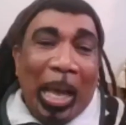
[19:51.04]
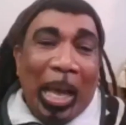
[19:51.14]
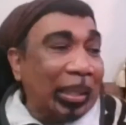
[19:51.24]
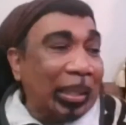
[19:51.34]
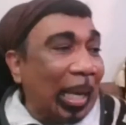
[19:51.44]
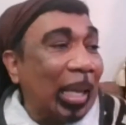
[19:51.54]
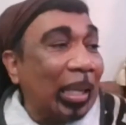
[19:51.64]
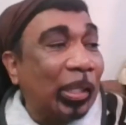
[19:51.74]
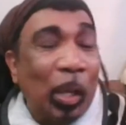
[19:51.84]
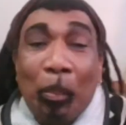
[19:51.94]

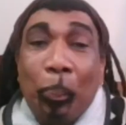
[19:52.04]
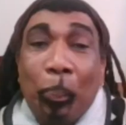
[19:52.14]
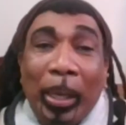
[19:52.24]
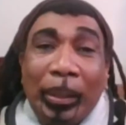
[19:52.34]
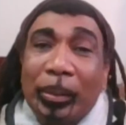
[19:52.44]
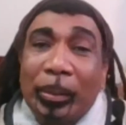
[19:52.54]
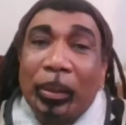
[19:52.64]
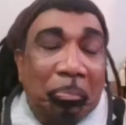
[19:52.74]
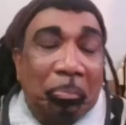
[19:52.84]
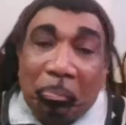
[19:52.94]
At some point,
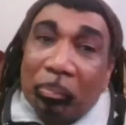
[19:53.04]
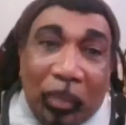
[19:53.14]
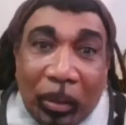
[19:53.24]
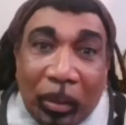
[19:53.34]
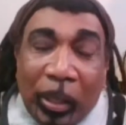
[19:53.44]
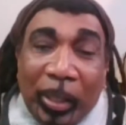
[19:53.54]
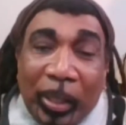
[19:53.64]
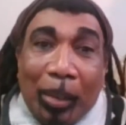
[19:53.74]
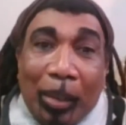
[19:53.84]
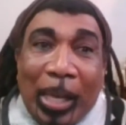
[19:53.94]
you know,
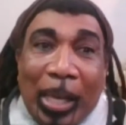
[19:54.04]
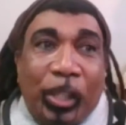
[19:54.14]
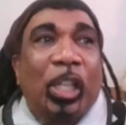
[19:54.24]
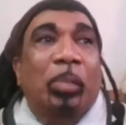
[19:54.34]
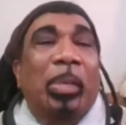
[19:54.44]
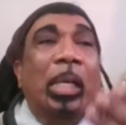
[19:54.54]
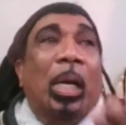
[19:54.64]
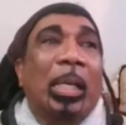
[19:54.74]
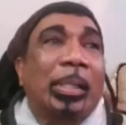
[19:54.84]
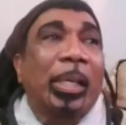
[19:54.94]
that might change
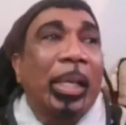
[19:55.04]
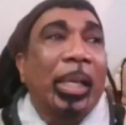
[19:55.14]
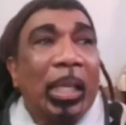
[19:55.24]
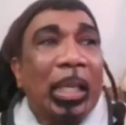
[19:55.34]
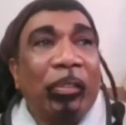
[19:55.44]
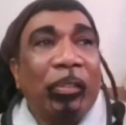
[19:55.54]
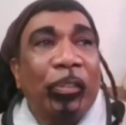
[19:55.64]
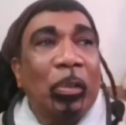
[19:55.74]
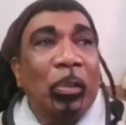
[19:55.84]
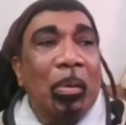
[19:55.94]
because
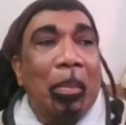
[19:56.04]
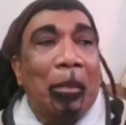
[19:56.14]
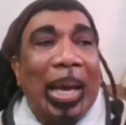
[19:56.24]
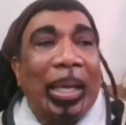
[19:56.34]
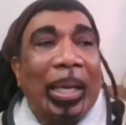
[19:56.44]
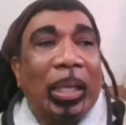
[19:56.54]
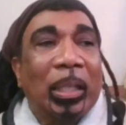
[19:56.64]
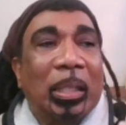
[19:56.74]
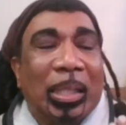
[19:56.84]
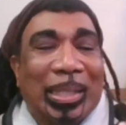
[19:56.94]
even my
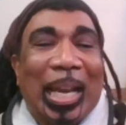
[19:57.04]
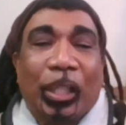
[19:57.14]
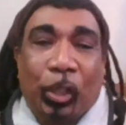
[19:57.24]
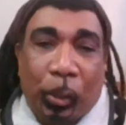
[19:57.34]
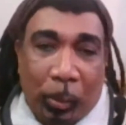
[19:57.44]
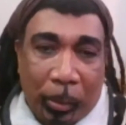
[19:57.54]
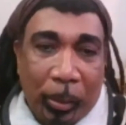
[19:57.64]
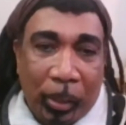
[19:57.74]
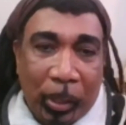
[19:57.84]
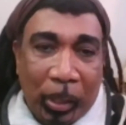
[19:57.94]
stature
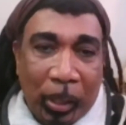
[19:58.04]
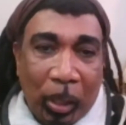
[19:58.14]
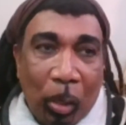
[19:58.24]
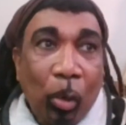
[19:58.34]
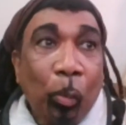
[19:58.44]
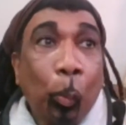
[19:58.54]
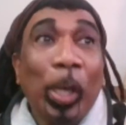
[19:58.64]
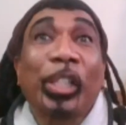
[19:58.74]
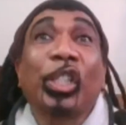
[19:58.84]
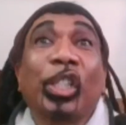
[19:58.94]

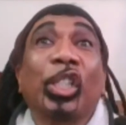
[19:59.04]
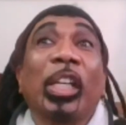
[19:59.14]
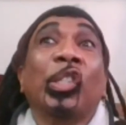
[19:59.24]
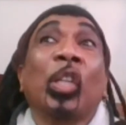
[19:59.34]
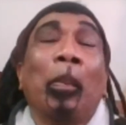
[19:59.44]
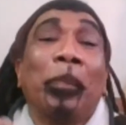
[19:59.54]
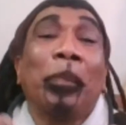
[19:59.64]
which in some